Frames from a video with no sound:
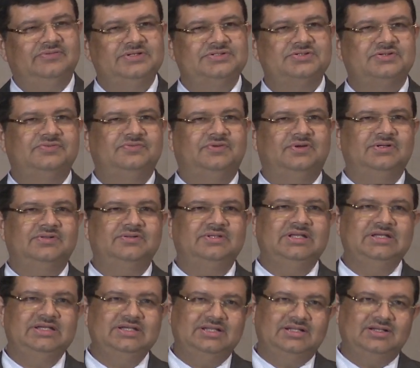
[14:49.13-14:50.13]
We should follow
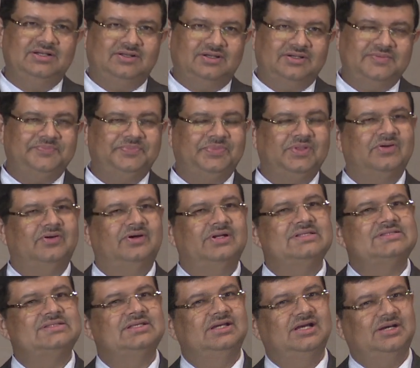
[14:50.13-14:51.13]
the Indian law or
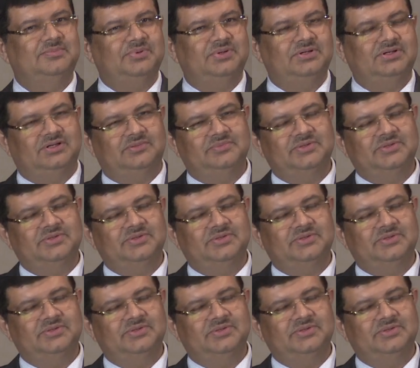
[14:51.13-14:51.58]
a Singapore law,